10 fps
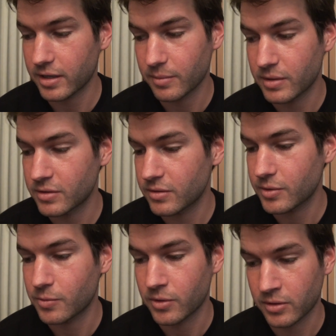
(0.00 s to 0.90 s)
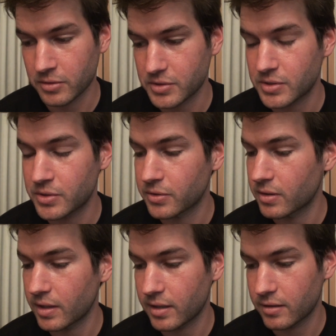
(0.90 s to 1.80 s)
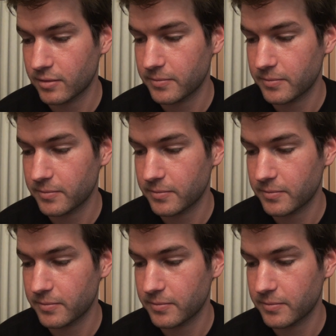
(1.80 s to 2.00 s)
him into the quarrel sooner or later.